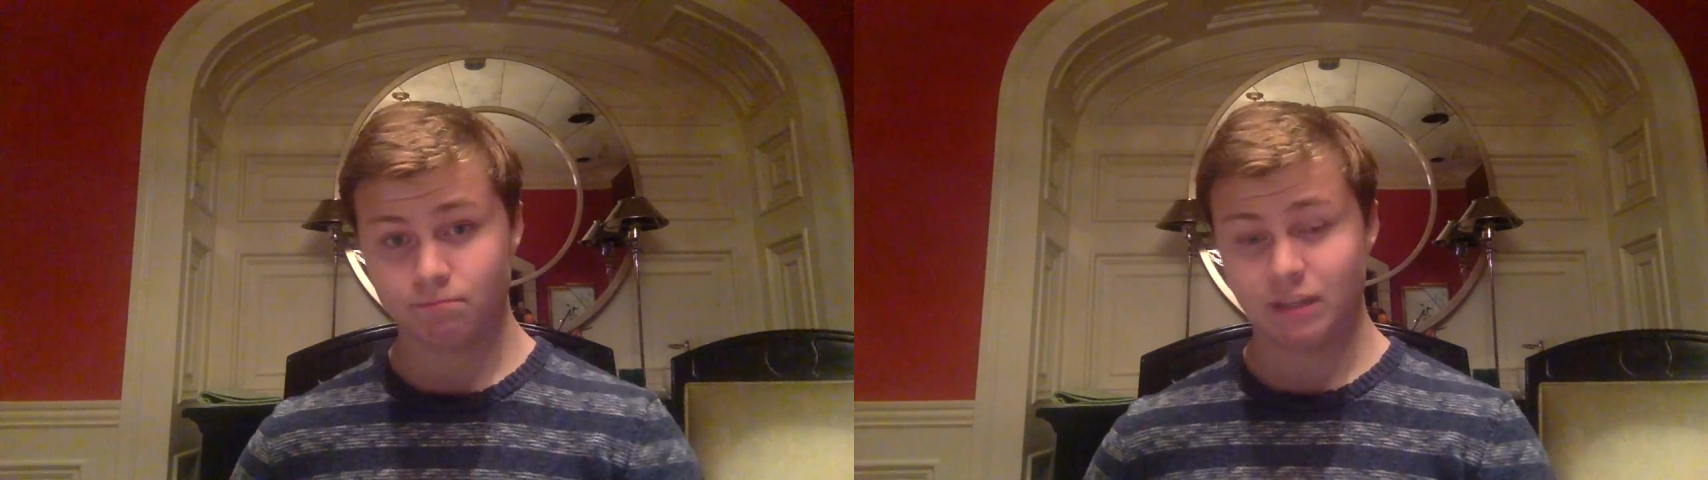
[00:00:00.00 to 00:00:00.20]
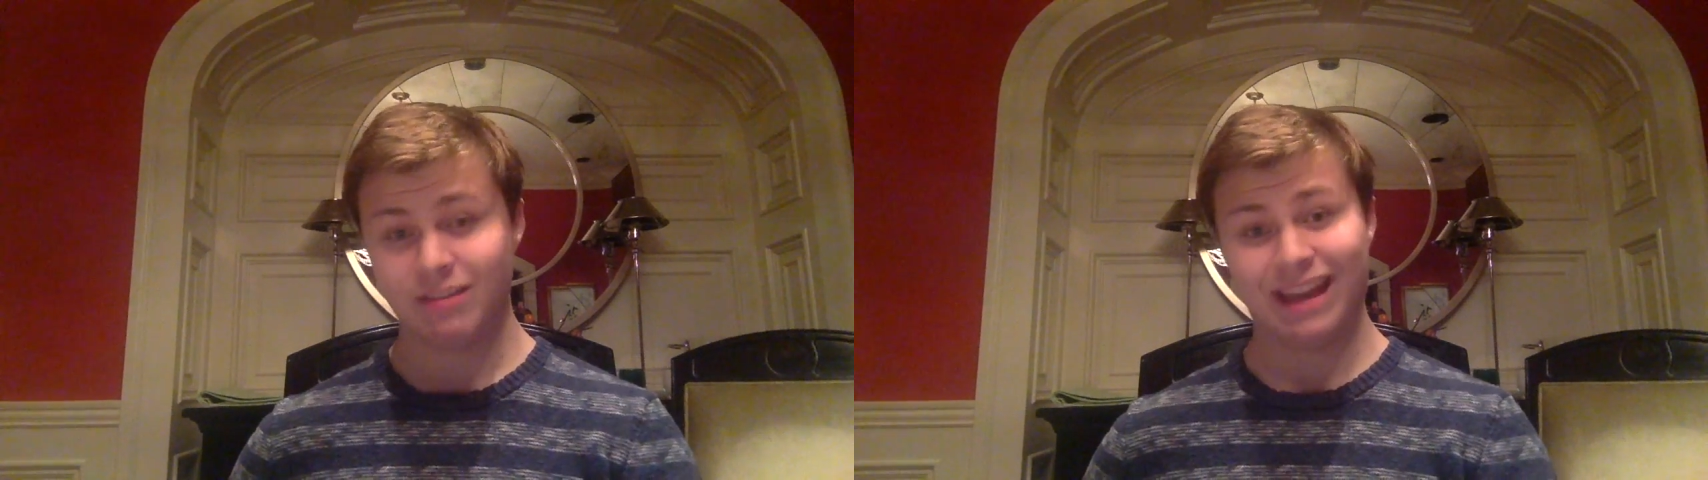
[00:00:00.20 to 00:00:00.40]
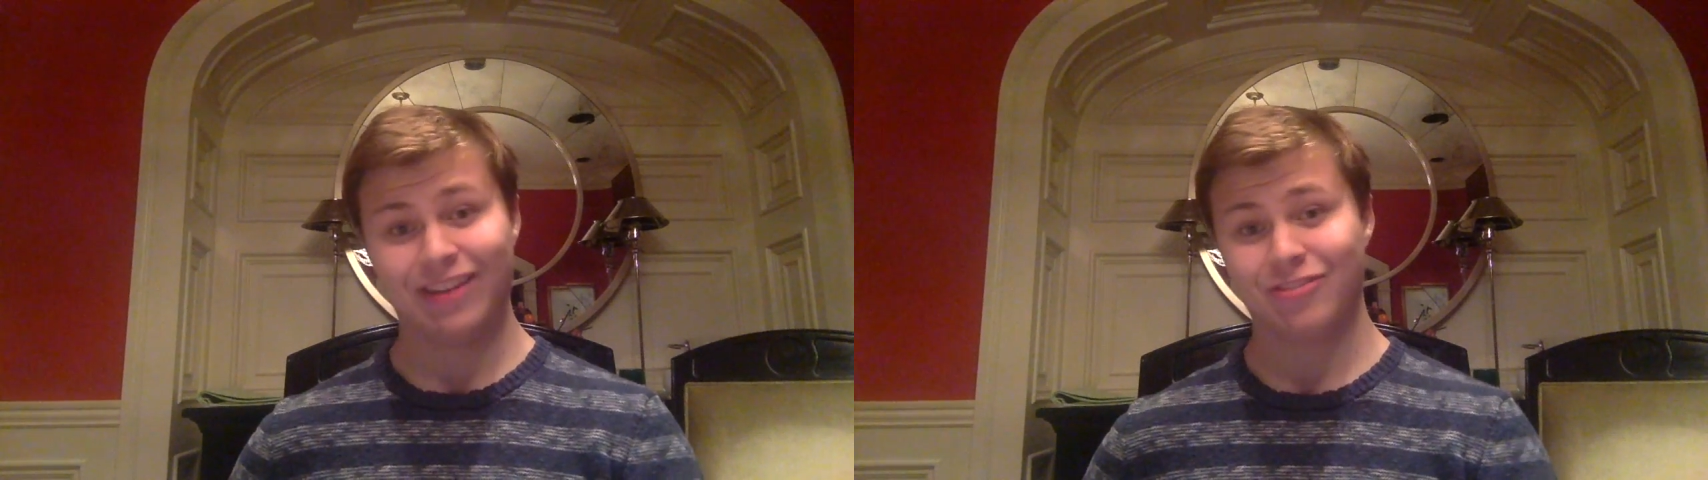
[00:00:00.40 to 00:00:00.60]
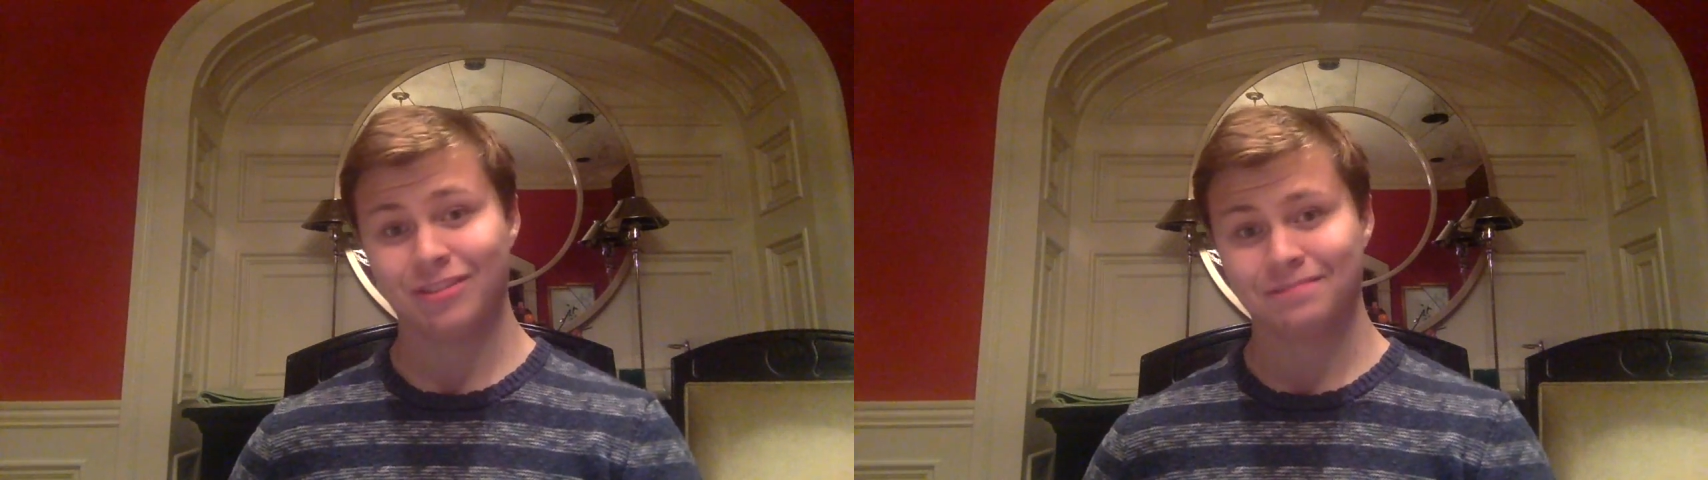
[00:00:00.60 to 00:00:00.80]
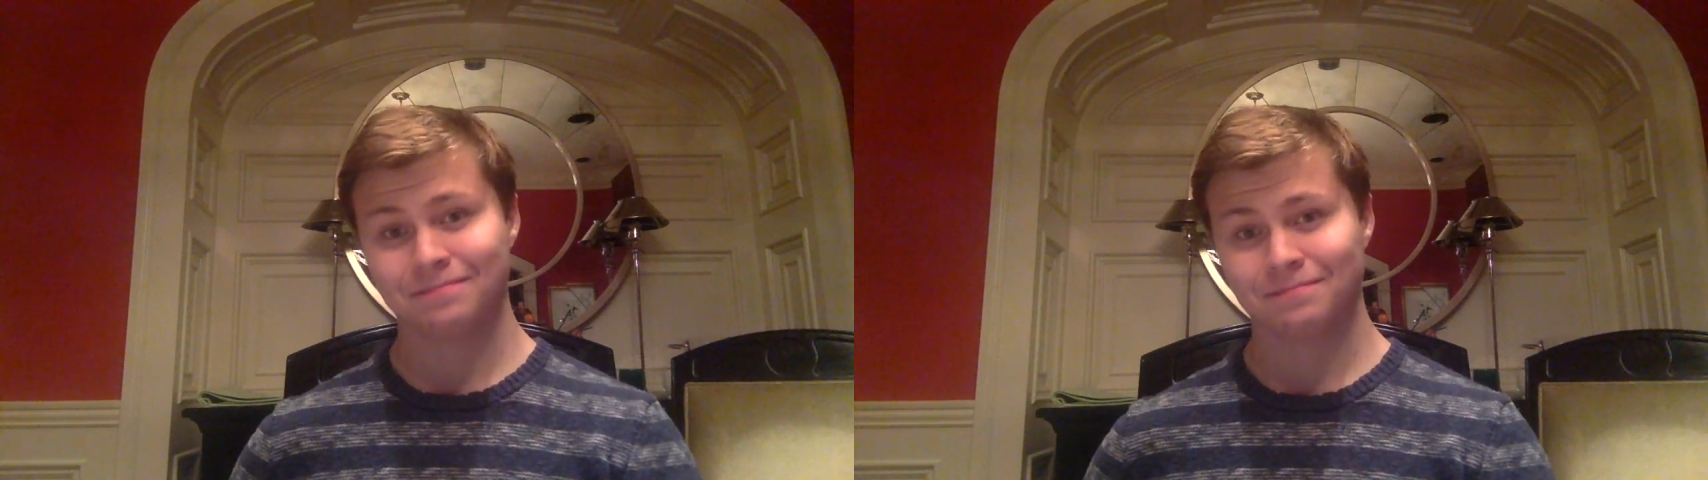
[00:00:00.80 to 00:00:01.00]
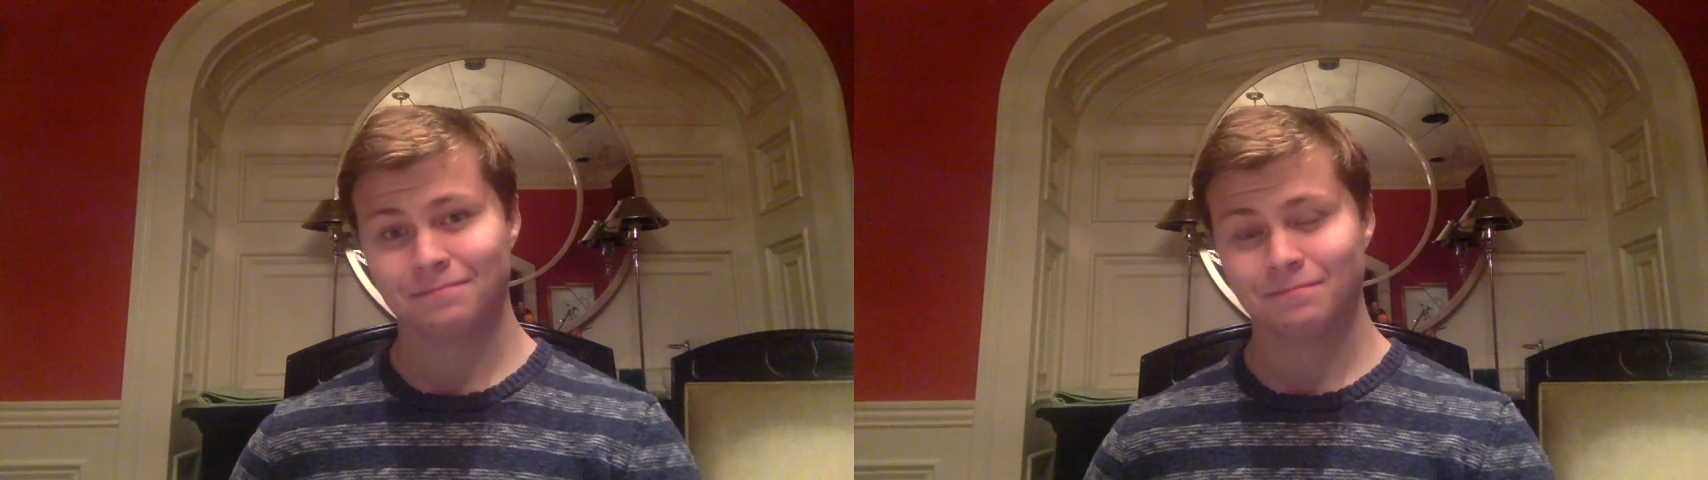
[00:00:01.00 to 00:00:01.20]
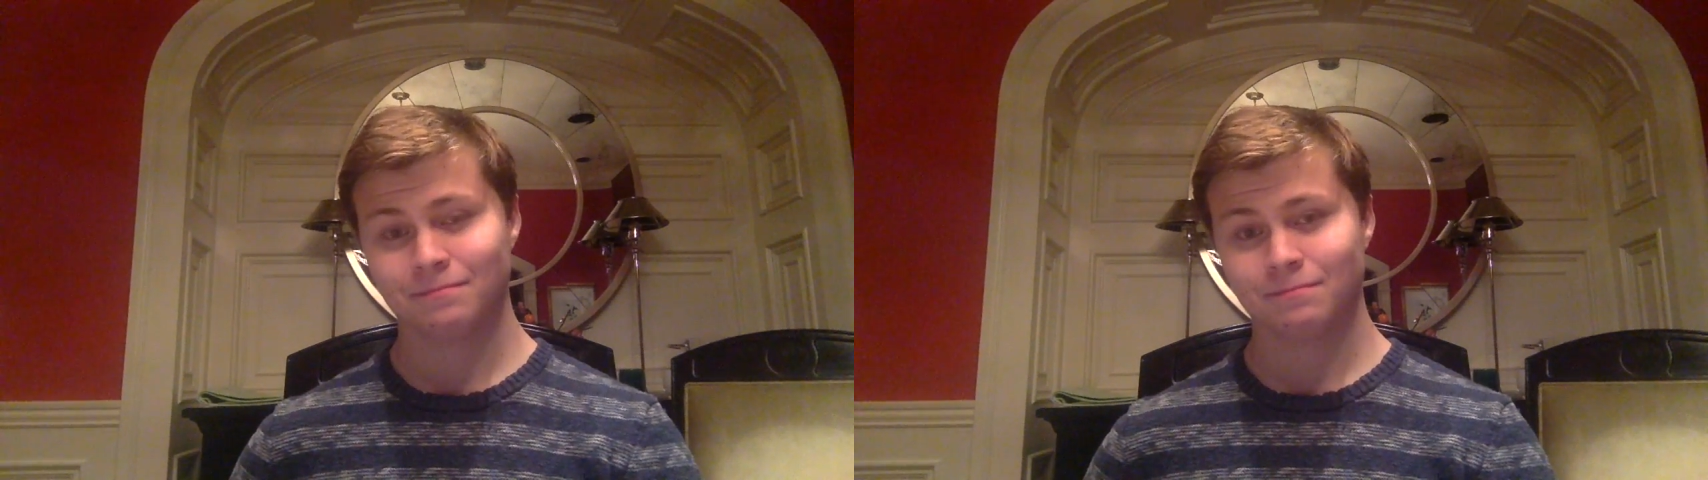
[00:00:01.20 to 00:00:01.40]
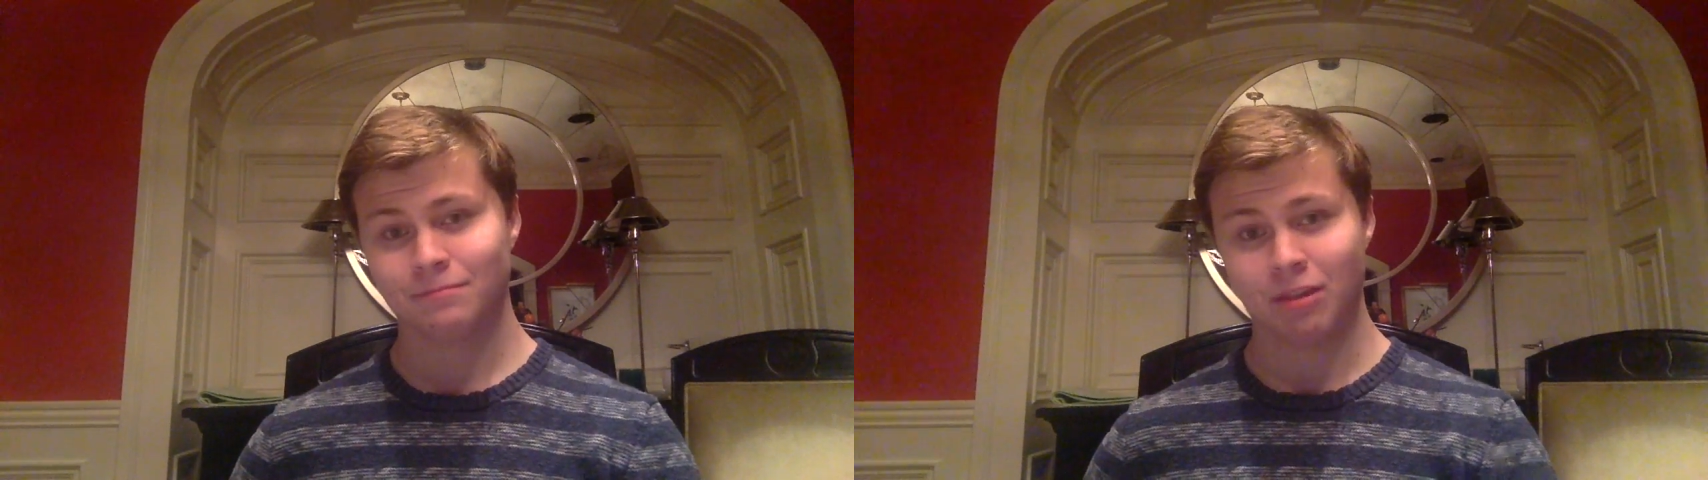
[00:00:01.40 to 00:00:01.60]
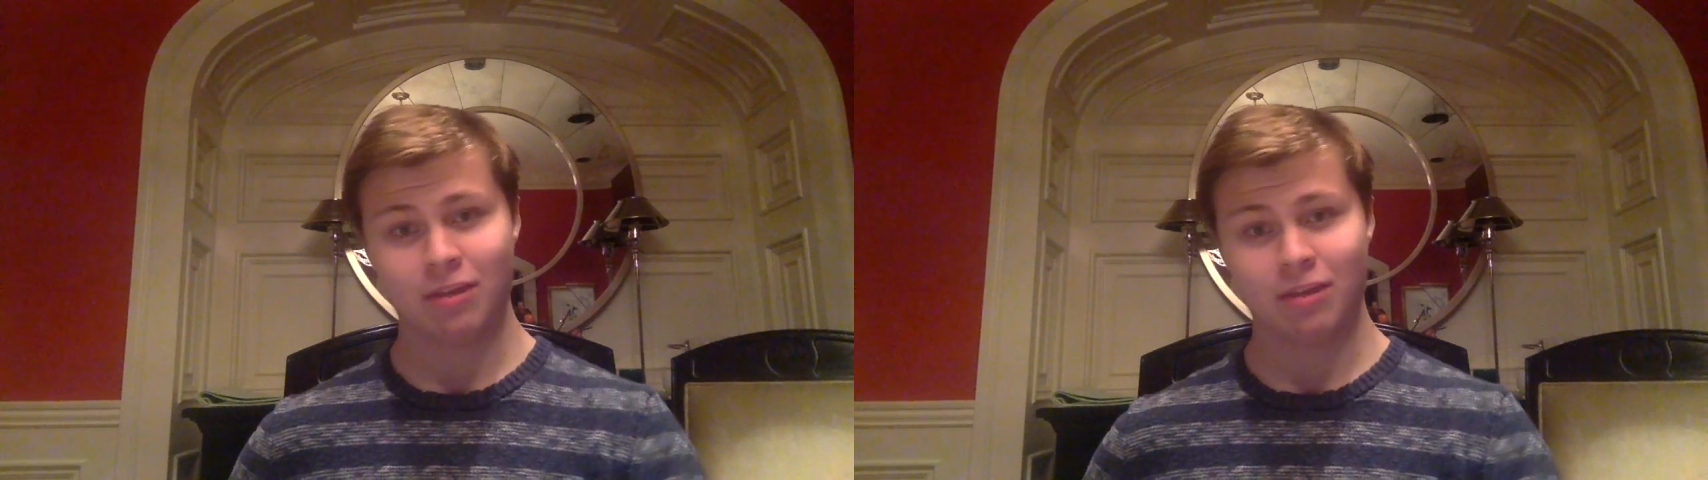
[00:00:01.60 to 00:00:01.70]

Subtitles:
Isn't that interesting? The